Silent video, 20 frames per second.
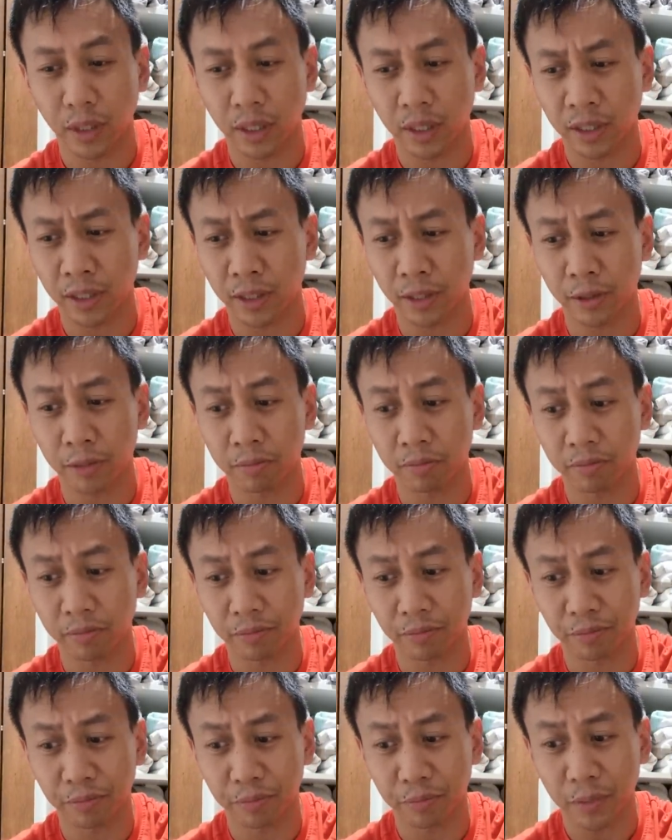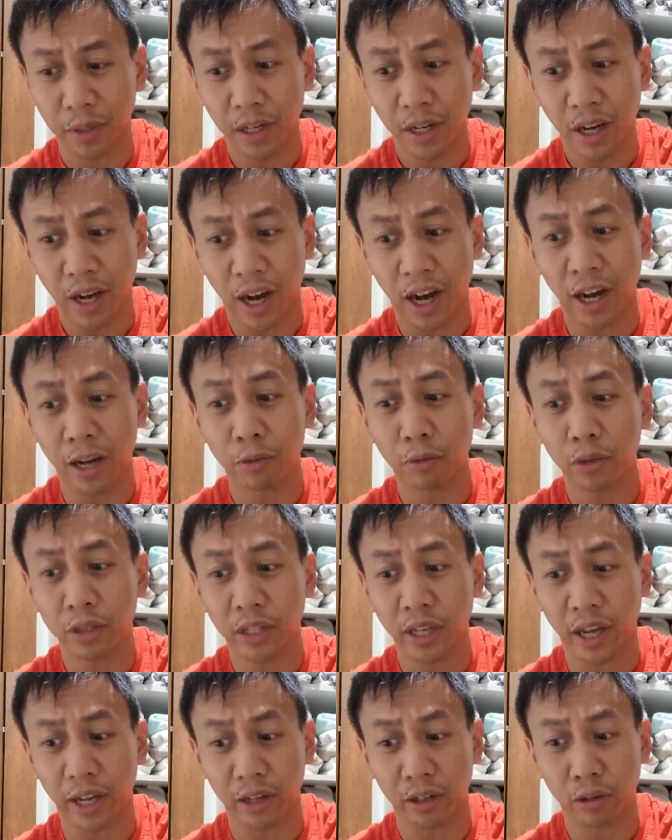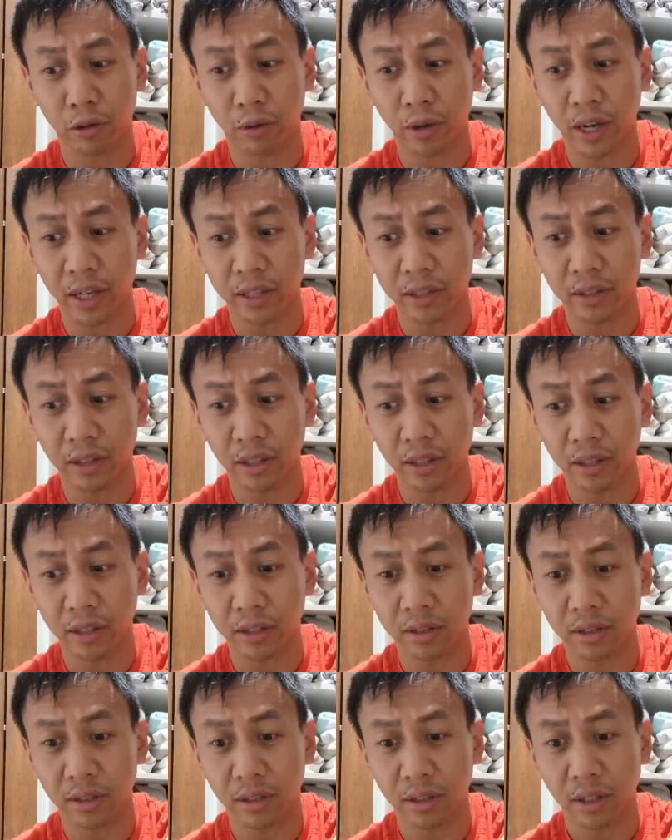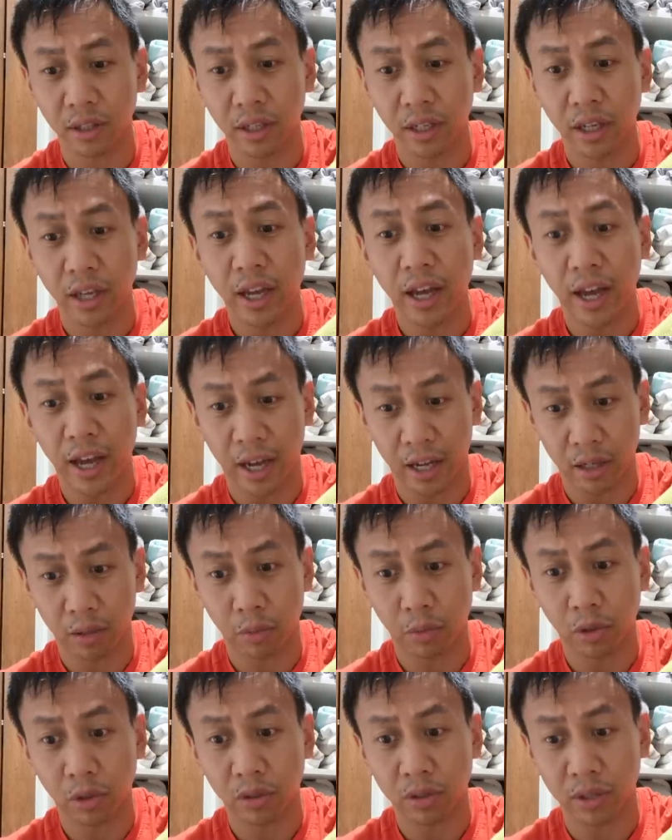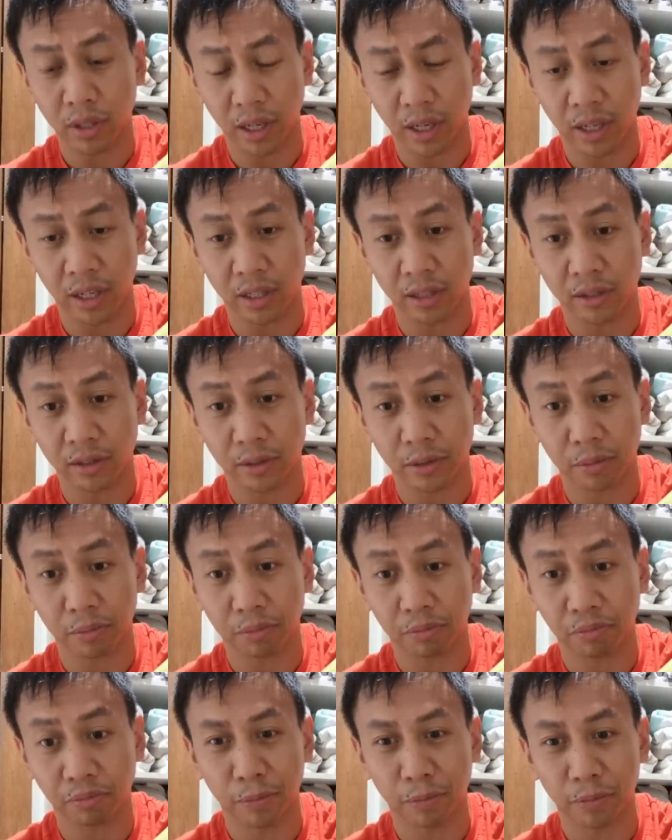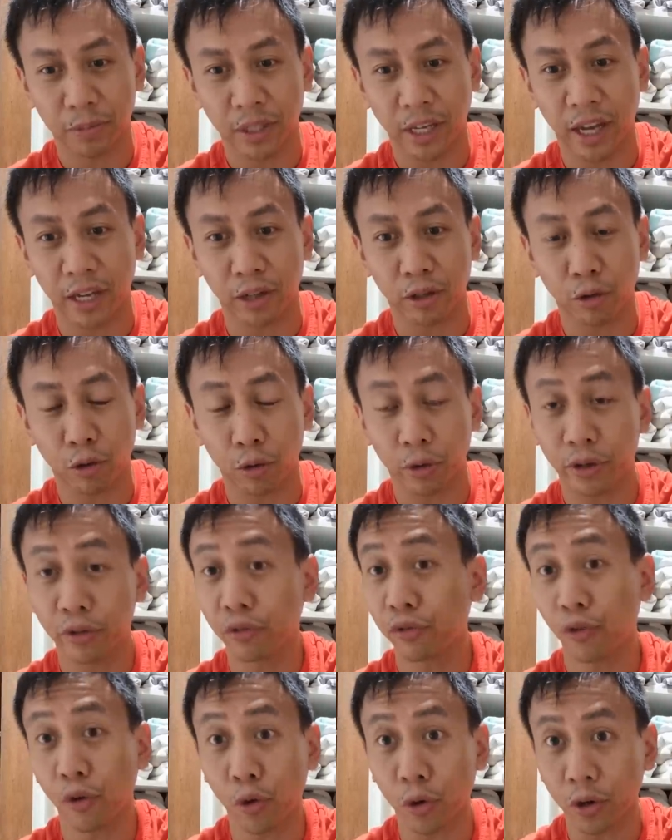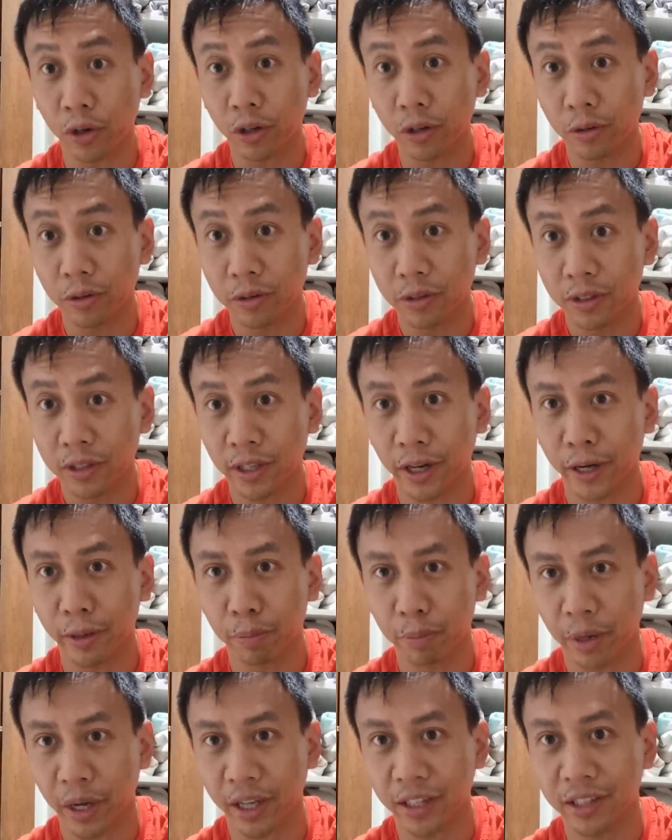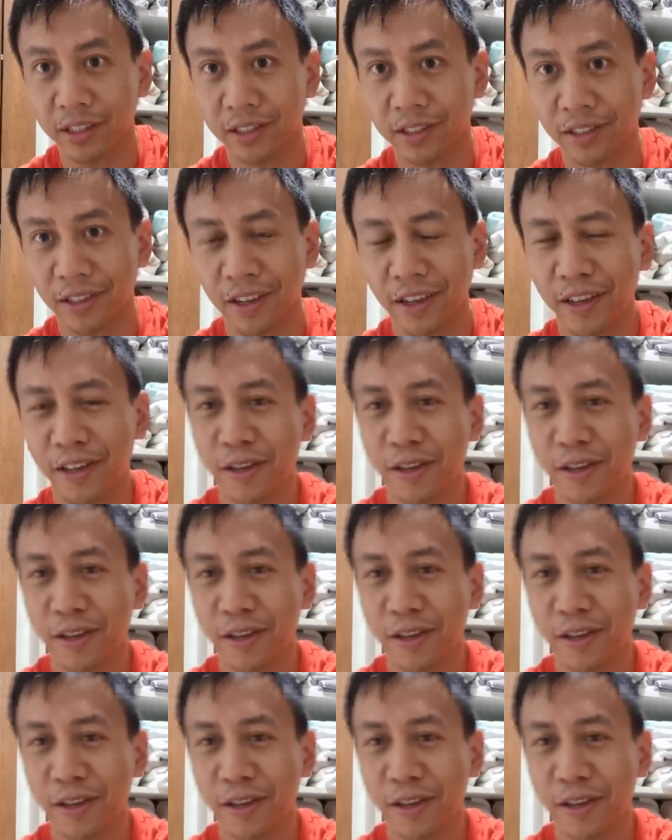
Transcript: Um, I would categorize these animals as category 4 type pets.